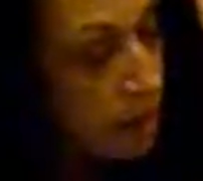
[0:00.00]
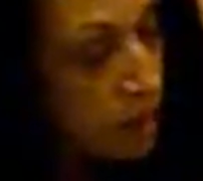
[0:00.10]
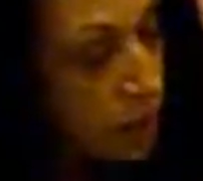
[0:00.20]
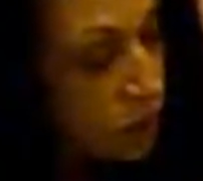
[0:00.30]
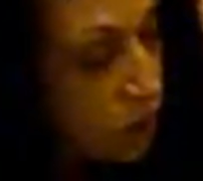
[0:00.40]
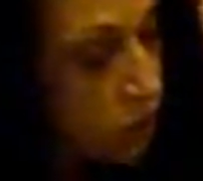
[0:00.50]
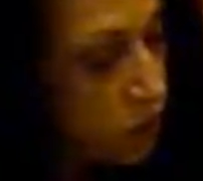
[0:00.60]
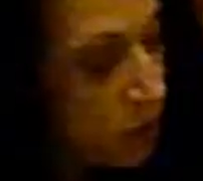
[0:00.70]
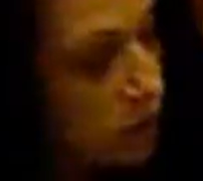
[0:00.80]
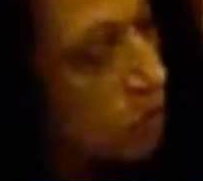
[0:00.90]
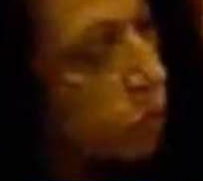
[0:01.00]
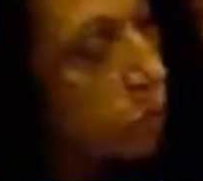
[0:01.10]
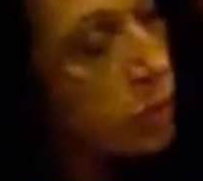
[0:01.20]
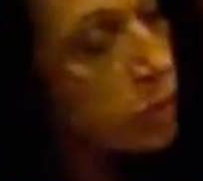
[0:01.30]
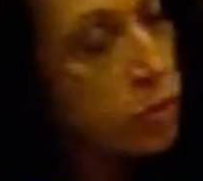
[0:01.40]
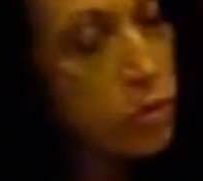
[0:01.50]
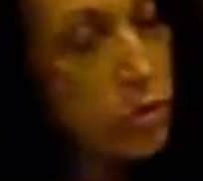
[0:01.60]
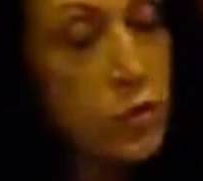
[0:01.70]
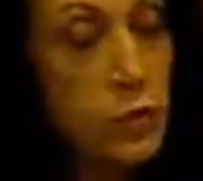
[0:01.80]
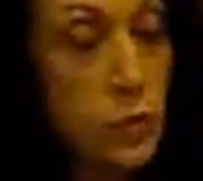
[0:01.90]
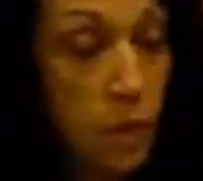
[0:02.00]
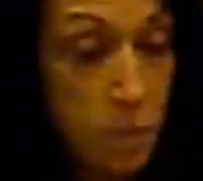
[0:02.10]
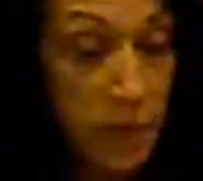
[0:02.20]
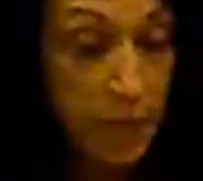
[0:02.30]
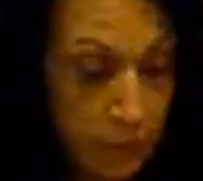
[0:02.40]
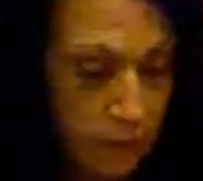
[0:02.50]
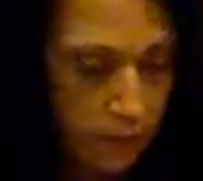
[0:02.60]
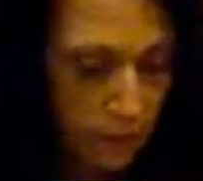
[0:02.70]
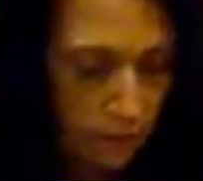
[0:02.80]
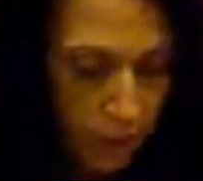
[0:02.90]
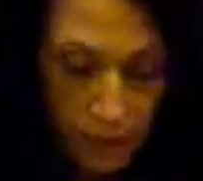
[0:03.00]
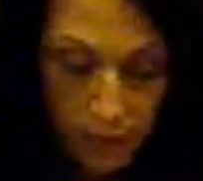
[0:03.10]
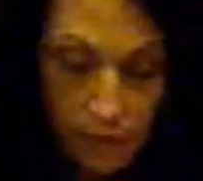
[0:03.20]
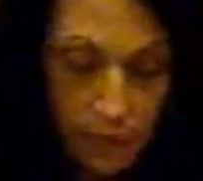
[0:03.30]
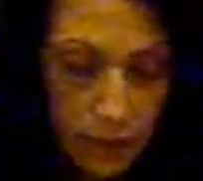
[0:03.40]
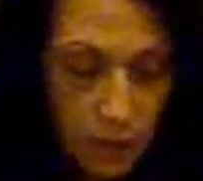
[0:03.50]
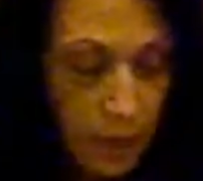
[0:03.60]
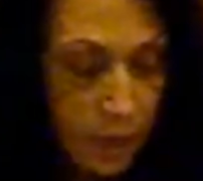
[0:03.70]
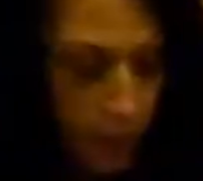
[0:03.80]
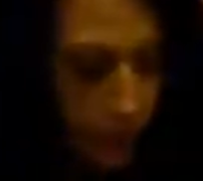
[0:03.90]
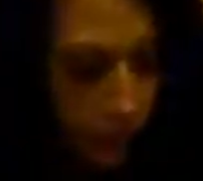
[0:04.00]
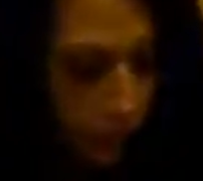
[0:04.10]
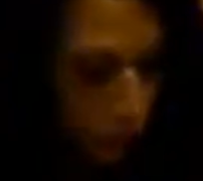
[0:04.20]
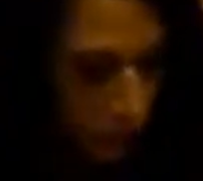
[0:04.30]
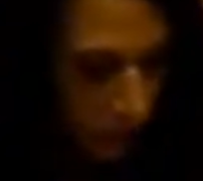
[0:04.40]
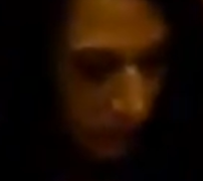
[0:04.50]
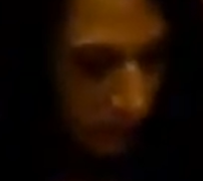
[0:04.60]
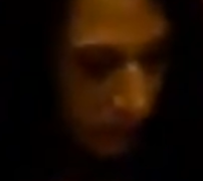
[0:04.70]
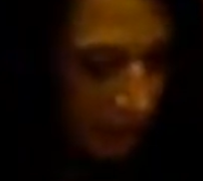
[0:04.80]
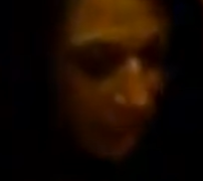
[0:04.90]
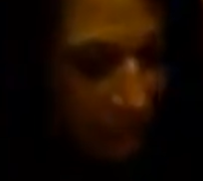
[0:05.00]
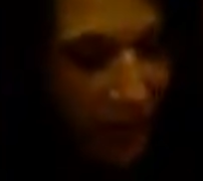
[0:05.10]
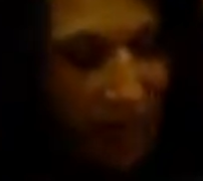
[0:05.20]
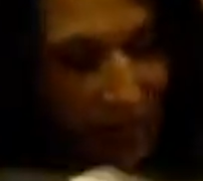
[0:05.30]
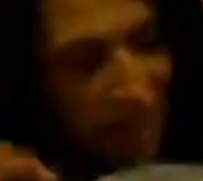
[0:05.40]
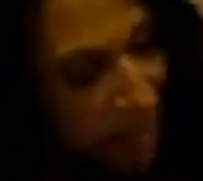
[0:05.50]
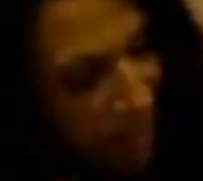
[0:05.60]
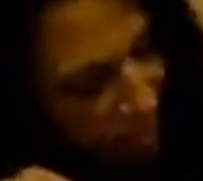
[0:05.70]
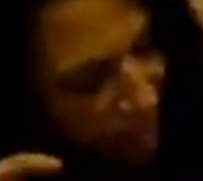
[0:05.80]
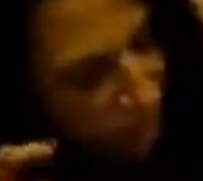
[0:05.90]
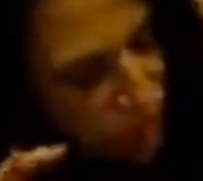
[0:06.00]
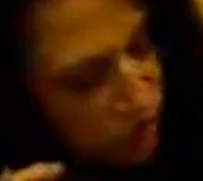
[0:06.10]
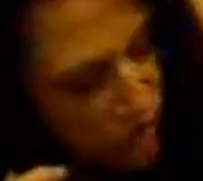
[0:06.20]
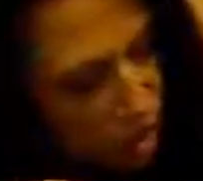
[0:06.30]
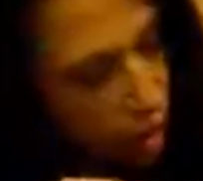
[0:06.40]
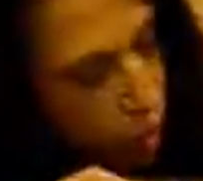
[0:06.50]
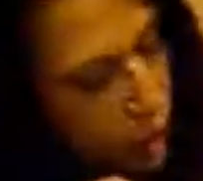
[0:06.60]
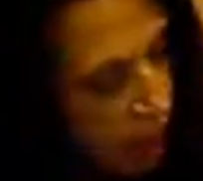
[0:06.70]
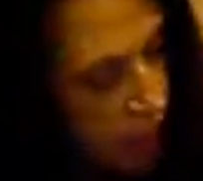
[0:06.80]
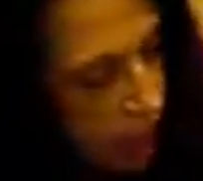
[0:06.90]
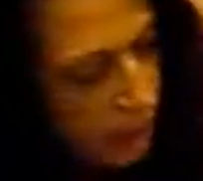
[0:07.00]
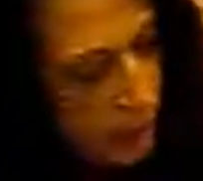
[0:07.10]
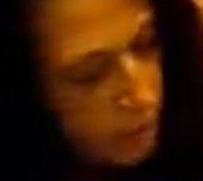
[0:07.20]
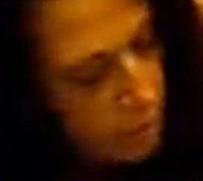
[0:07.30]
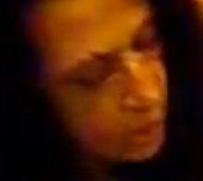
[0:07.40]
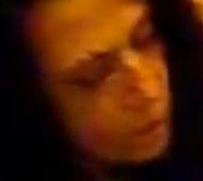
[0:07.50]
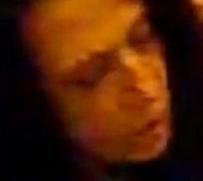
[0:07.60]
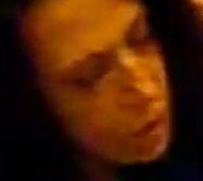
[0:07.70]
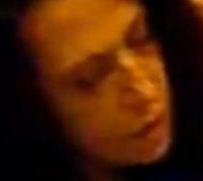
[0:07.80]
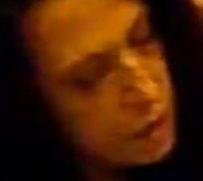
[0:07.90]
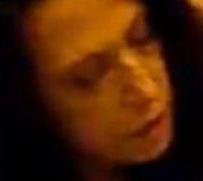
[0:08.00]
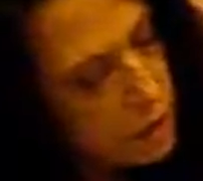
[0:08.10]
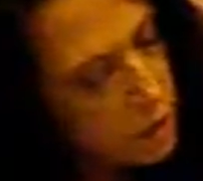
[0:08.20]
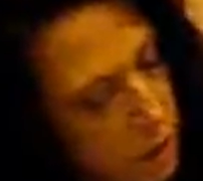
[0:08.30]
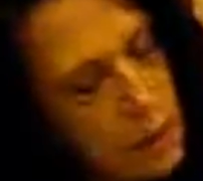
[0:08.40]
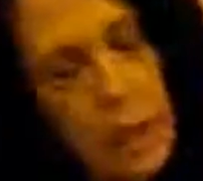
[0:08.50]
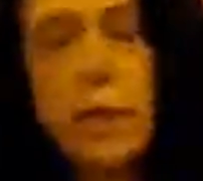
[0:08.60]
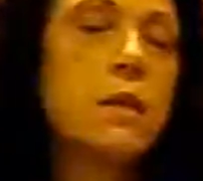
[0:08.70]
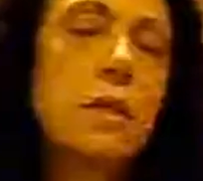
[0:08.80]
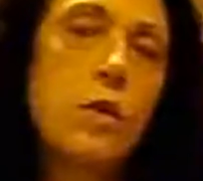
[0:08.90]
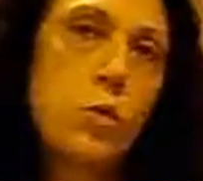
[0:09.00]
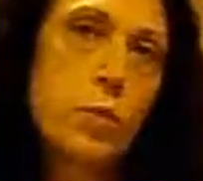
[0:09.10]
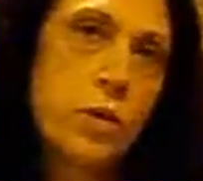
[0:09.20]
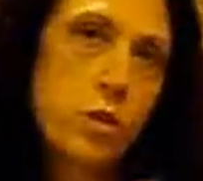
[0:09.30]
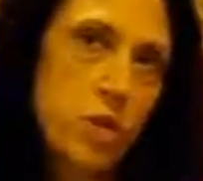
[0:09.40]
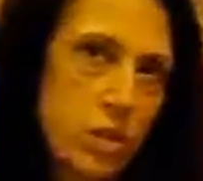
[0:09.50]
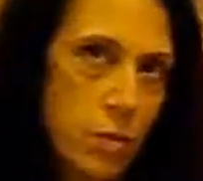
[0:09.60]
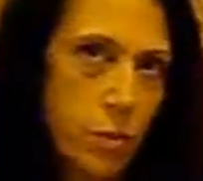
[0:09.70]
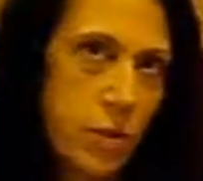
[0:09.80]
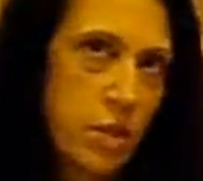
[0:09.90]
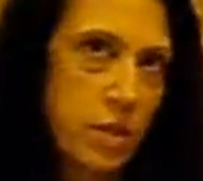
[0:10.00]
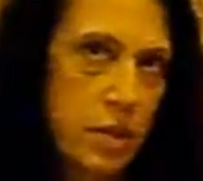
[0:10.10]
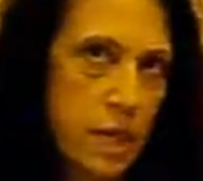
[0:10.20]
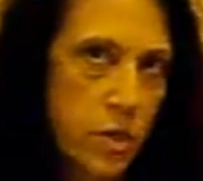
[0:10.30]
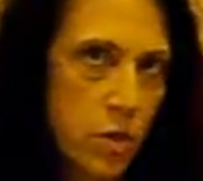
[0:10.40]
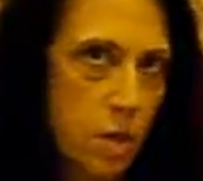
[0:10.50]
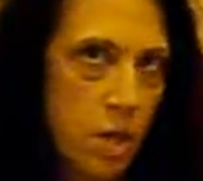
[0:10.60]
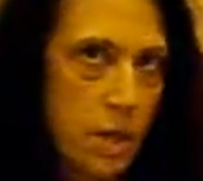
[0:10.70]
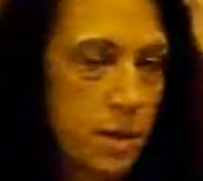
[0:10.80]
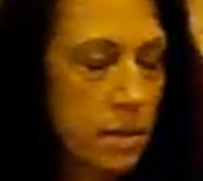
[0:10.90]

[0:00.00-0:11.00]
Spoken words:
So this is what we used for the base, and then things got added to it. Now this light that you see going on is a light that you purchased to put inside your closet.